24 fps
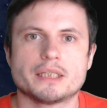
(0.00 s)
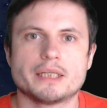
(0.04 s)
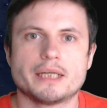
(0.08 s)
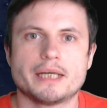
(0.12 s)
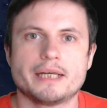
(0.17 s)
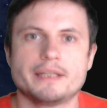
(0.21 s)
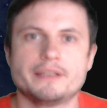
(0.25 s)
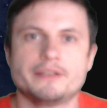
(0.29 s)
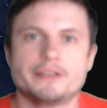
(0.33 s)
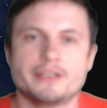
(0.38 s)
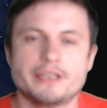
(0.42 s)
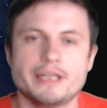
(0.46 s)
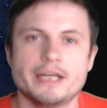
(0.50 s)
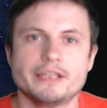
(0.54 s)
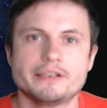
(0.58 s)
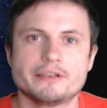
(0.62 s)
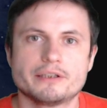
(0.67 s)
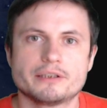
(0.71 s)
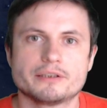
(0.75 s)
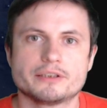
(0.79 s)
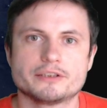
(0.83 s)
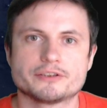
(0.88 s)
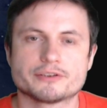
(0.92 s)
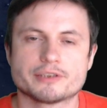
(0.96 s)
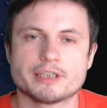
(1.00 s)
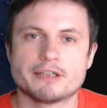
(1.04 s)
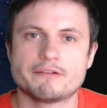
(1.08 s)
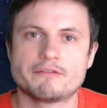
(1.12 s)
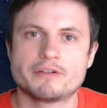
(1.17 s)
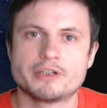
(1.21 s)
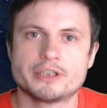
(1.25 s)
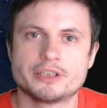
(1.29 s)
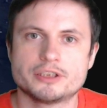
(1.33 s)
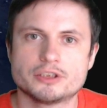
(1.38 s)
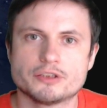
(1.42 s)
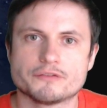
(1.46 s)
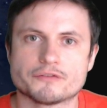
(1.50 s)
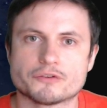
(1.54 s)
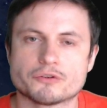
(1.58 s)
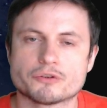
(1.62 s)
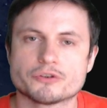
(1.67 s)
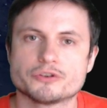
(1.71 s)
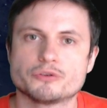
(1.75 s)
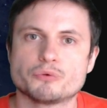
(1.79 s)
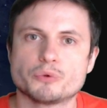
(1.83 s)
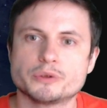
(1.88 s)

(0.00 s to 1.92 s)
And the other discovery is of course